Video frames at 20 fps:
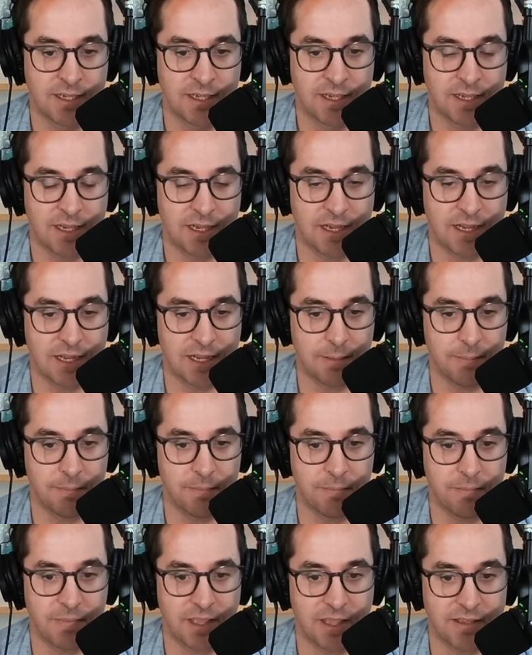
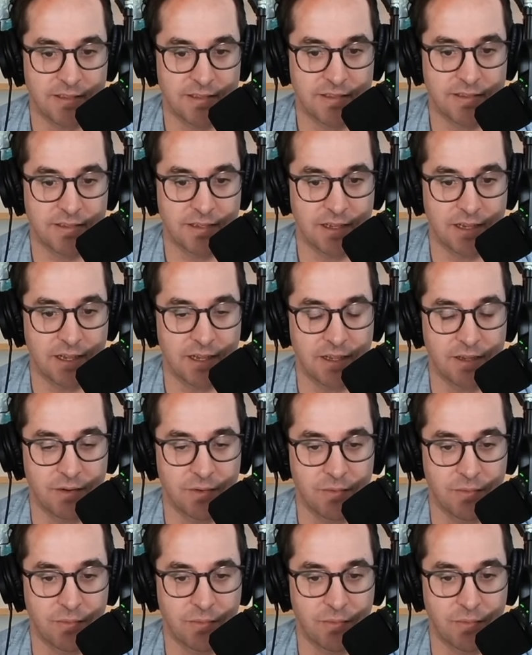Um, it's uh,
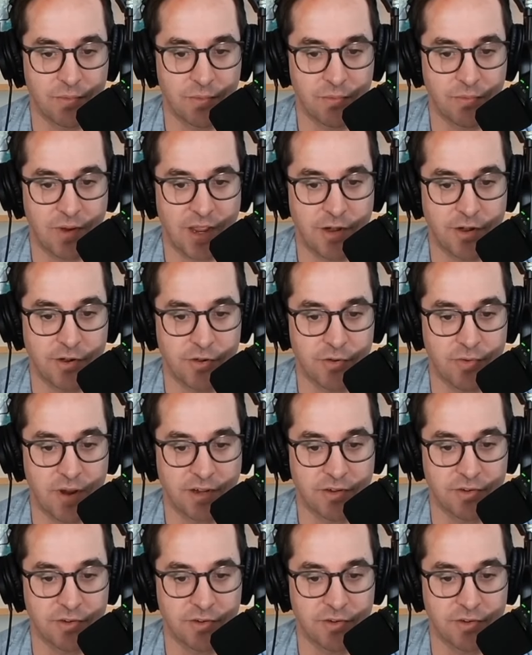writer, director,